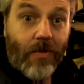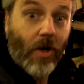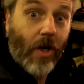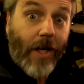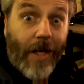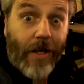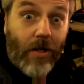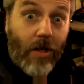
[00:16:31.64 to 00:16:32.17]

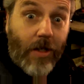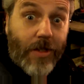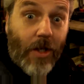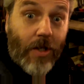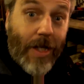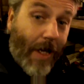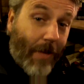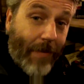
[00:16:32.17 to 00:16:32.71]
Rightio guys, I'll
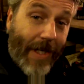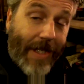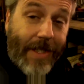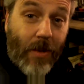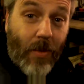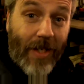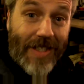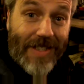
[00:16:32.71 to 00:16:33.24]
come back to
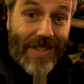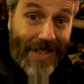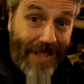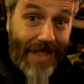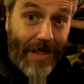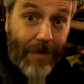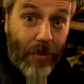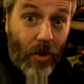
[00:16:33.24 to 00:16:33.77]
you when it's
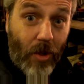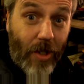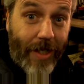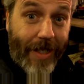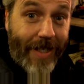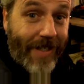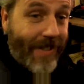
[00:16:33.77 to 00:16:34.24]
nearly boiling.